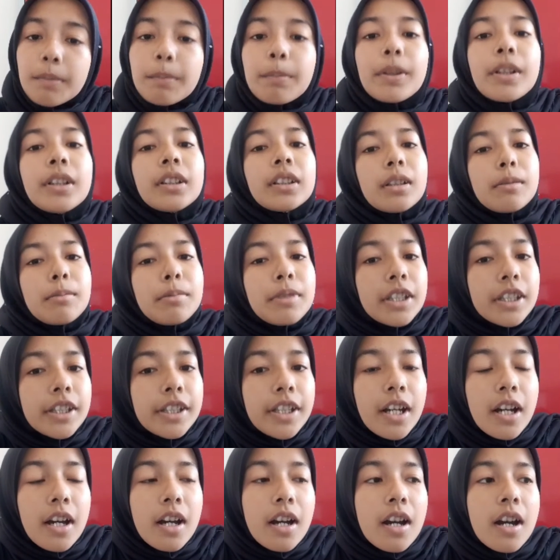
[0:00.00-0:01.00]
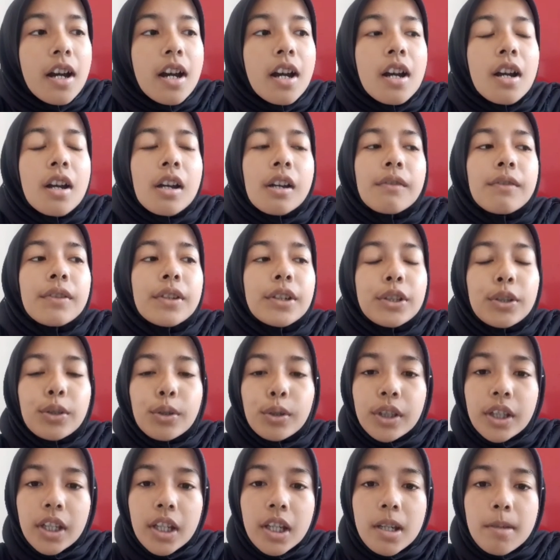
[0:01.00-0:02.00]
printed media,
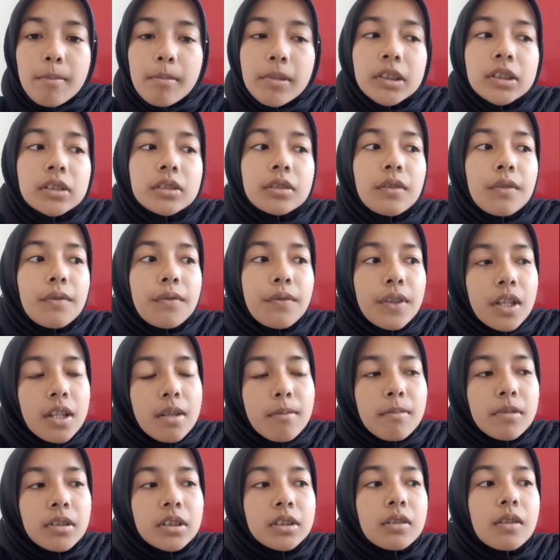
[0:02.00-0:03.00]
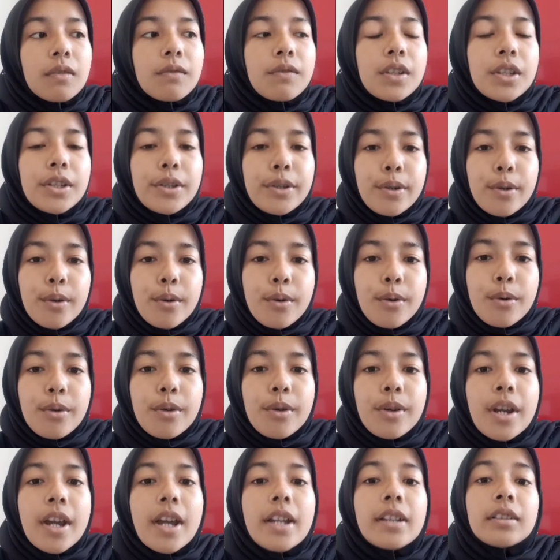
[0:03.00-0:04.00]
video games, films,
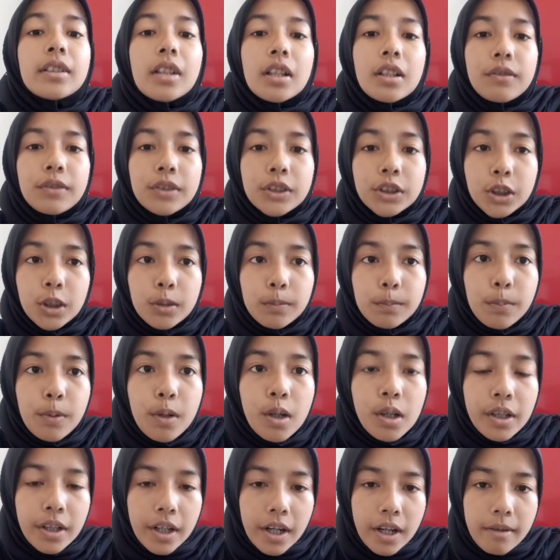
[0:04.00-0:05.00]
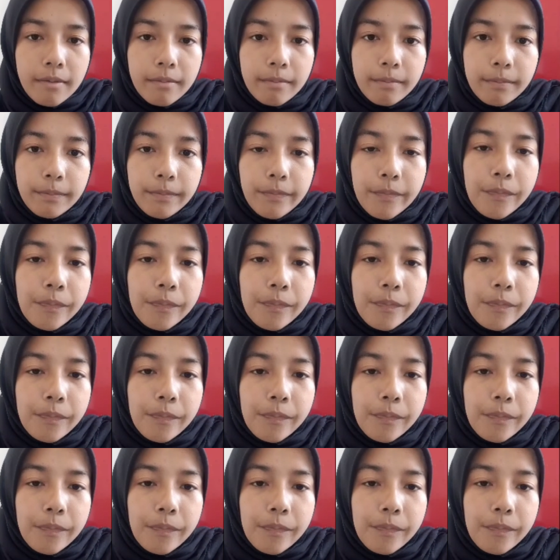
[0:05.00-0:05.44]
video, and television program.